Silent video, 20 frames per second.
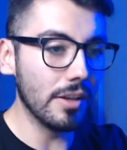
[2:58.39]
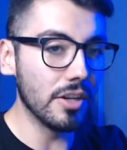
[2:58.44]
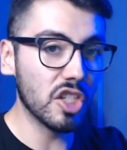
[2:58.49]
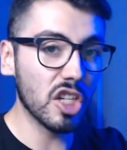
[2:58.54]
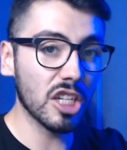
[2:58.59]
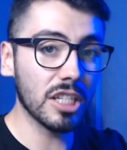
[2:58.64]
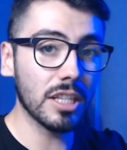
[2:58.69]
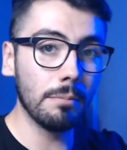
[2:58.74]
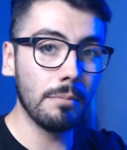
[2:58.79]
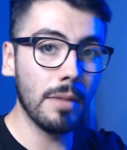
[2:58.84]

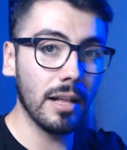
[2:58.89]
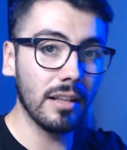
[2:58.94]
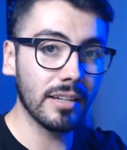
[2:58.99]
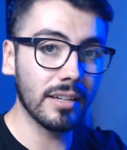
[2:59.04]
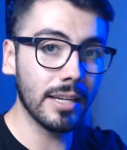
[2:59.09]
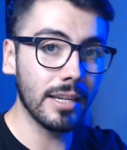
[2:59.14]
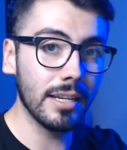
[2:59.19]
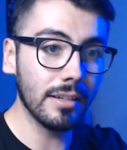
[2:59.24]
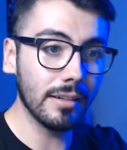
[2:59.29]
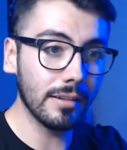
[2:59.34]
just the
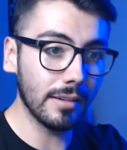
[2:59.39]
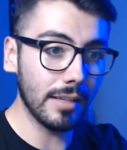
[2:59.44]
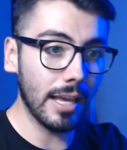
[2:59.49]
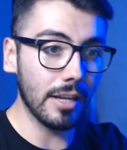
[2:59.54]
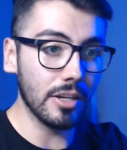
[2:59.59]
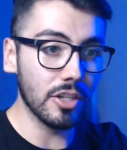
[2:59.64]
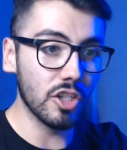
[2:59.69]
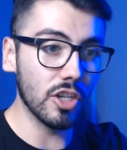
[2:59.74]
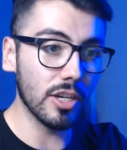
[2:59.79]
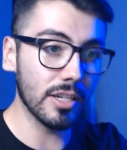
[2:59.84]
melody
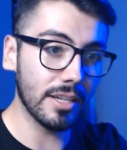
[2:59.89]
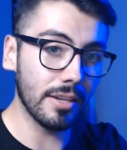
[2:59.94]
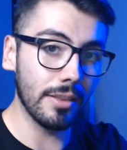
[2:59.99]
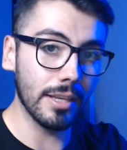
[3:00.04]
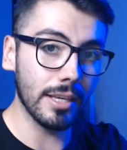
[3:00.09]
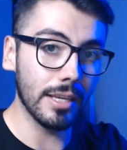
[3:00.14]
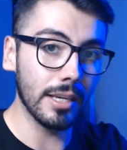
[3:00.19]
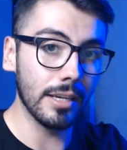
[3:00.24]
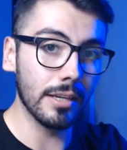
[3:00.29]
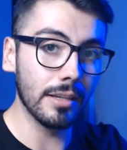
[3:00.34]
and just
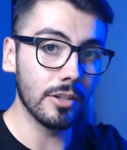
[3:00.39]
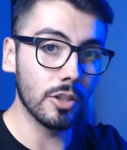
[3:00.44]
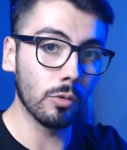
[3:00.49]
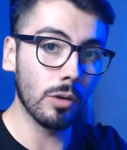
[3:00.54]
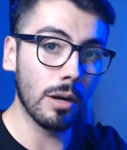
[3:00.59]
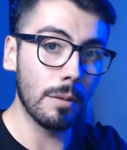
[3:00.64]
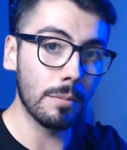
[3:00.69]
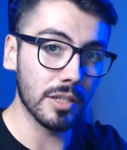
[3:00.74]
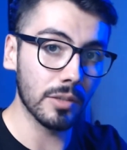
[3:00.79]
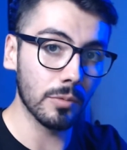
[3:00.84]
the
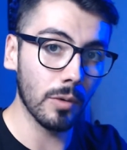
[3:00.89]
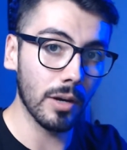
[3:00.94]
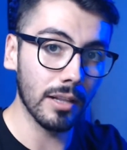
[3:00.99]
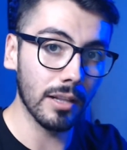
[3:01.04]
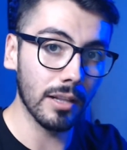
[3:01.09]
drums as well.